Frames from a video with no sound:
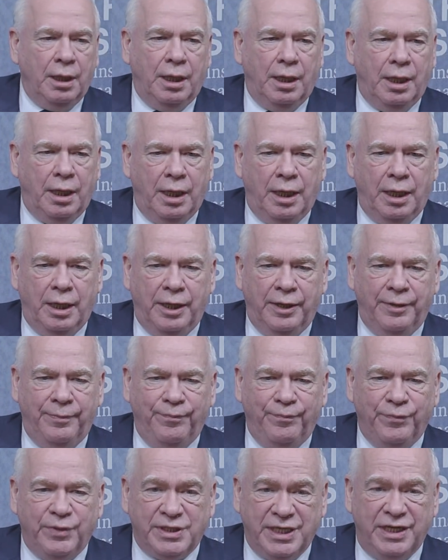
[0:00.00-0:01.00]

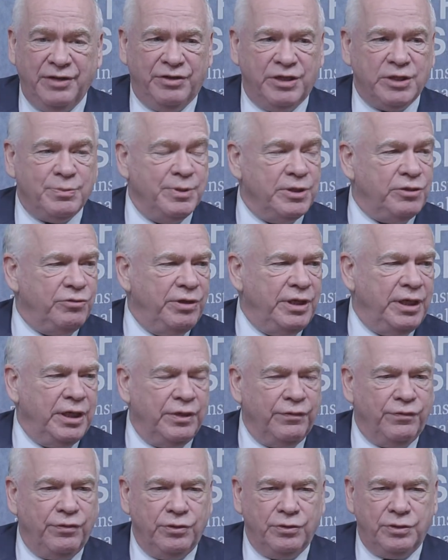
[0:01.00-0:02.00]
um, a serious misreading
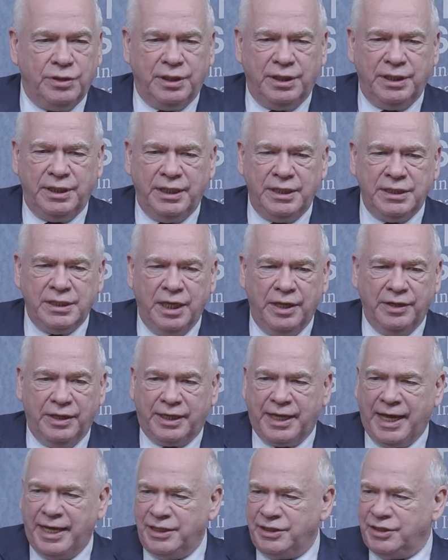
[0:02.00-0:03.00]
of Thucydides. The
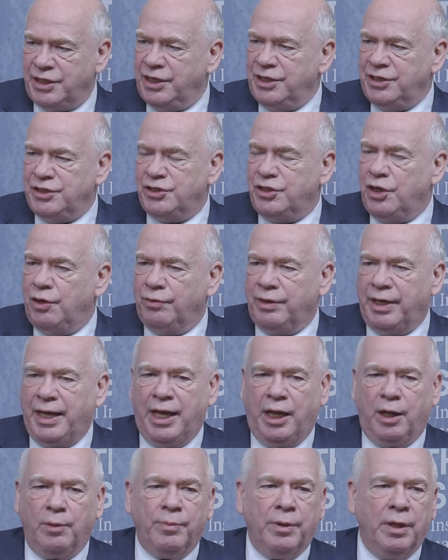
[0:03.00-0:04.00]
case studies don't
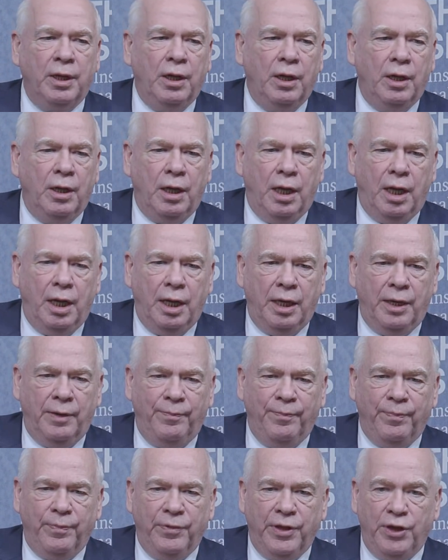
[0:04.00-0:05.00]
help.
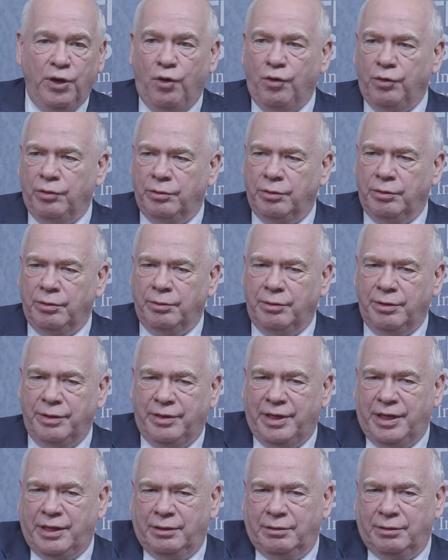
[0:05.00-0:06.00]
Um, they're, not,
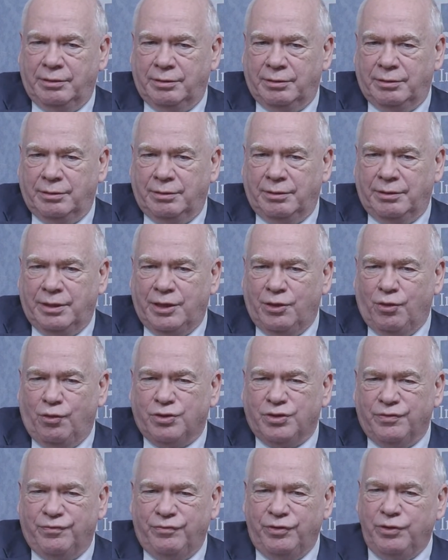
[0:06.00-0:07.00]
they're, they're not
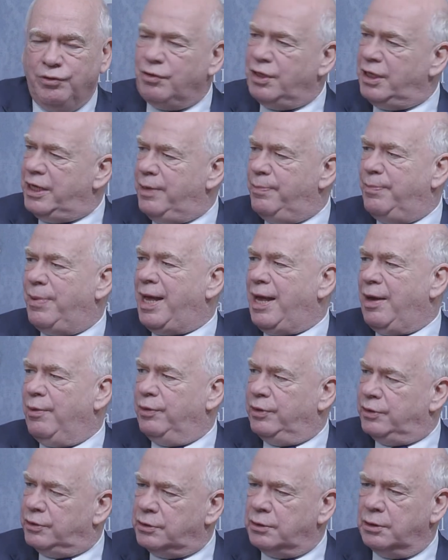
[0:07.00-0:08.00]
of nuclear
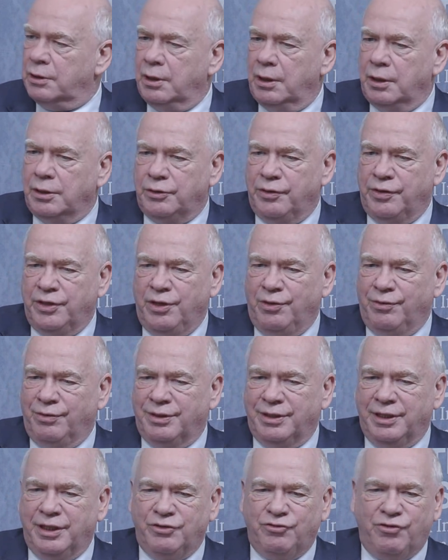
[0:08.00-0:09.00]
powers, so they don't
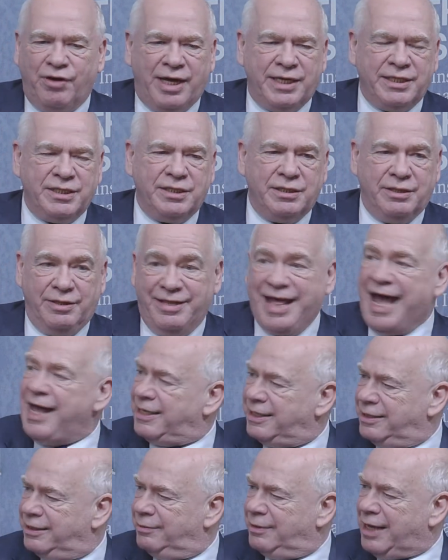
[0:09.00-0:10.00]
address that
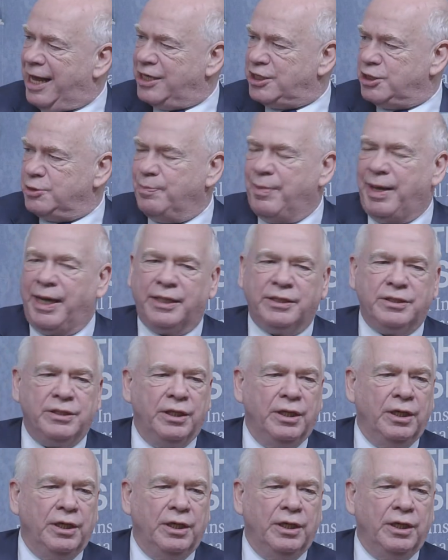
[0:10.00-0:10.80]
aspect